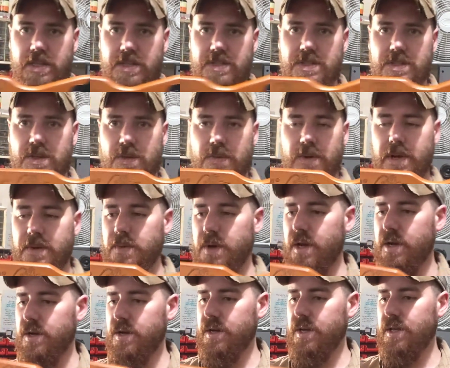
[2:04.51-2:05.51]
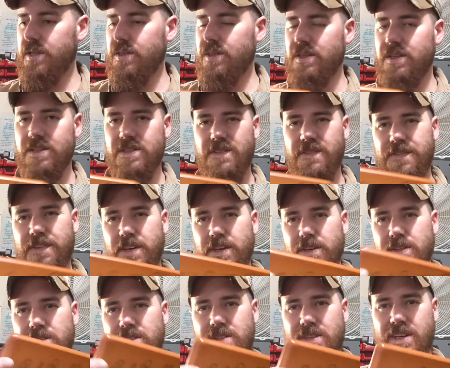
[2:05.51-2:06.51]
this is a Red Ryder. This
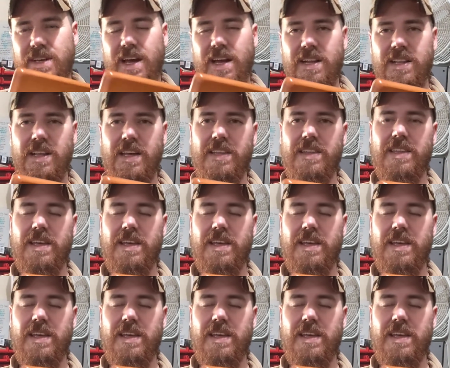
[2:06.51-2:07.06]
feels kind of like